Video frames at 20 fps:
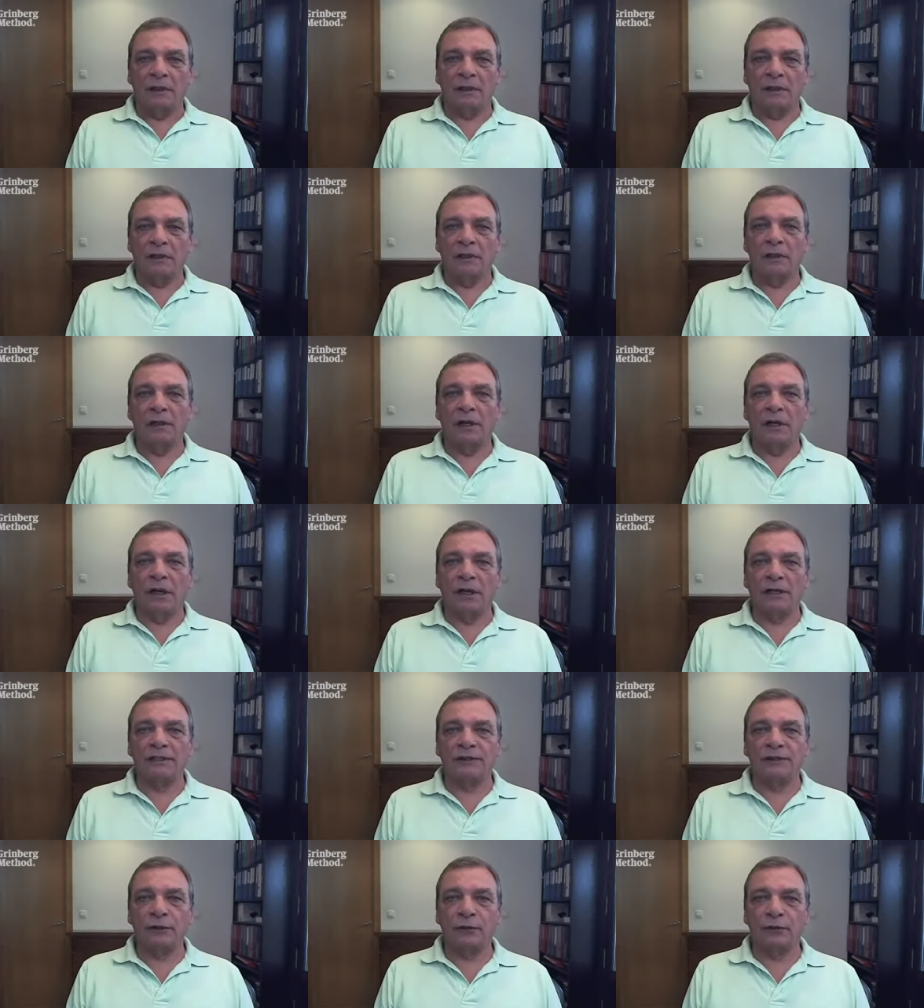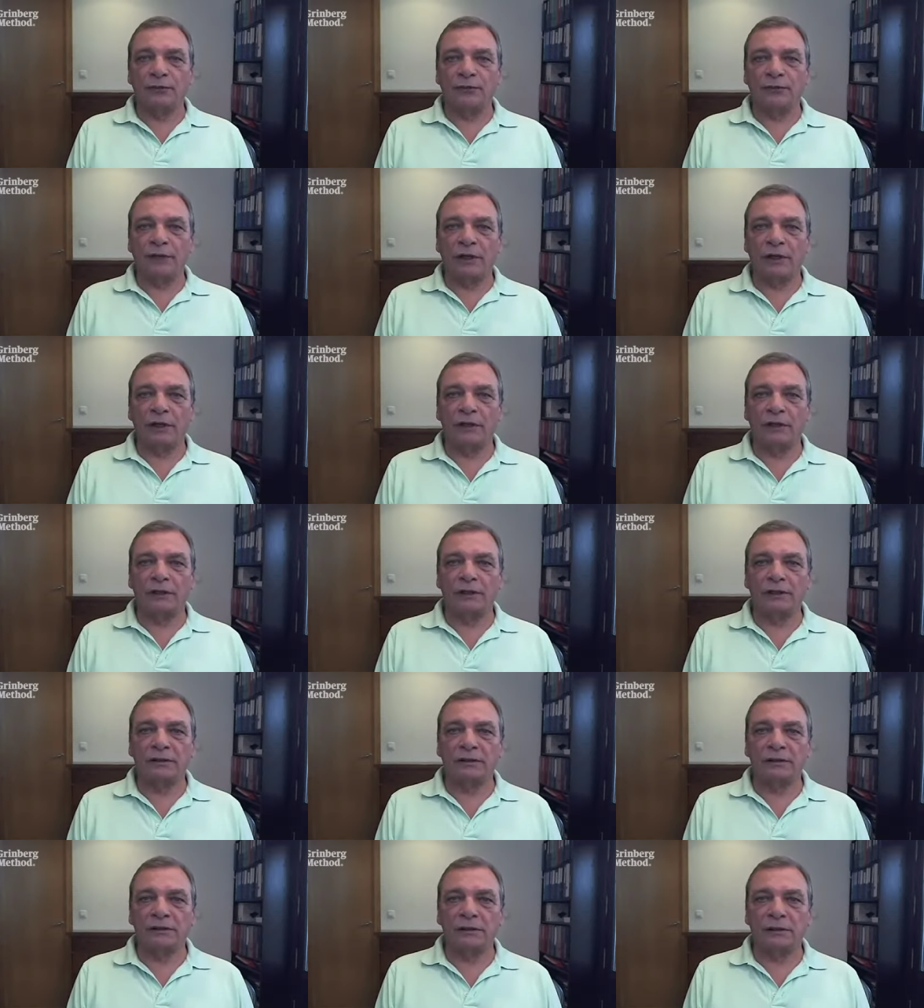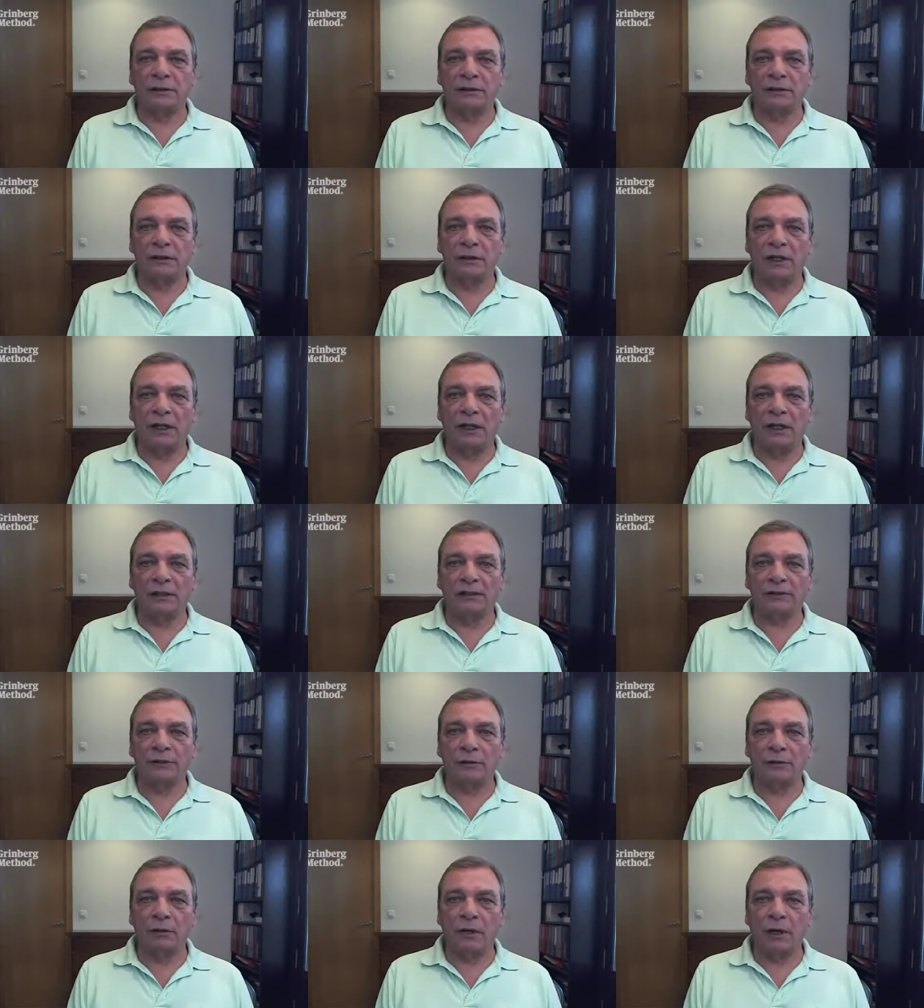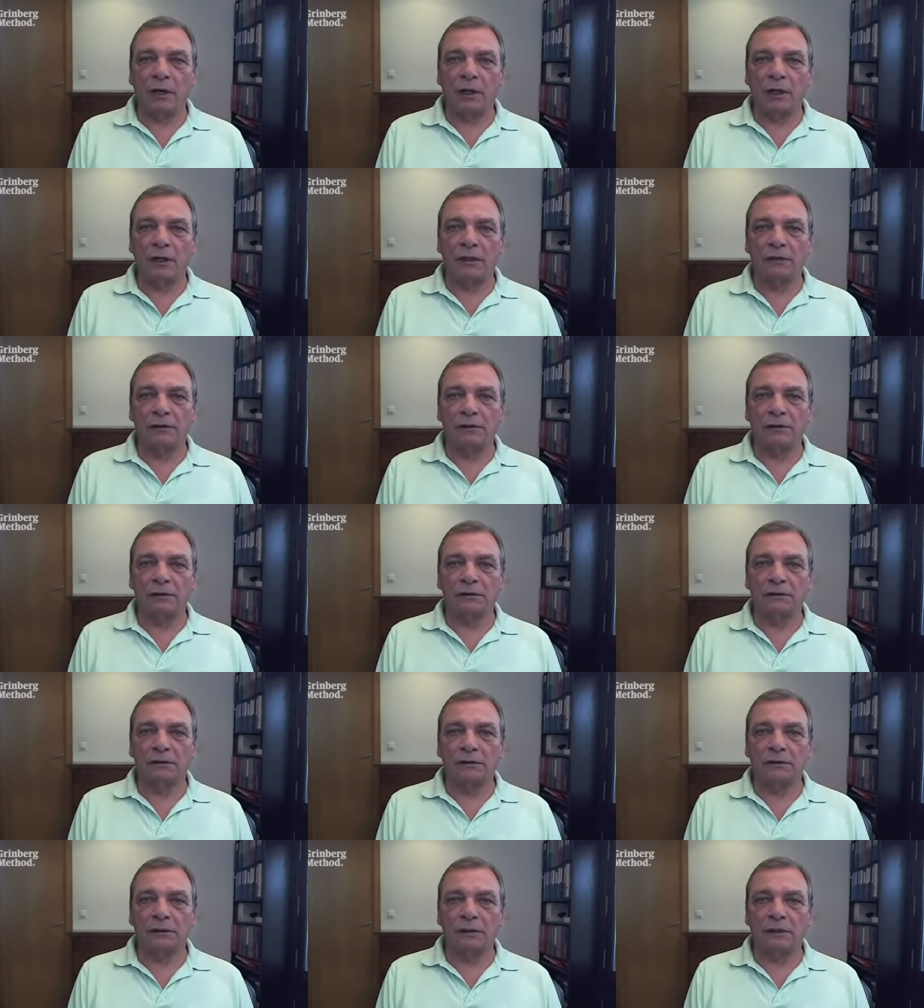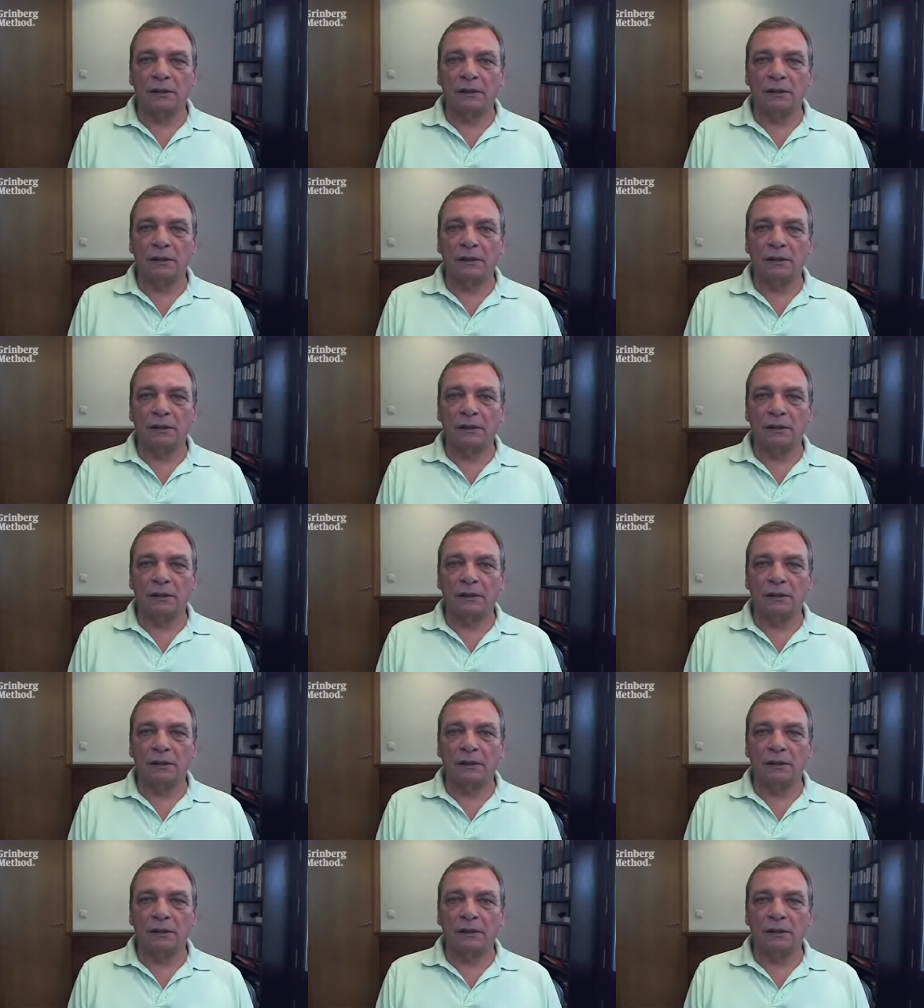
And relax your face, and relax your eyes,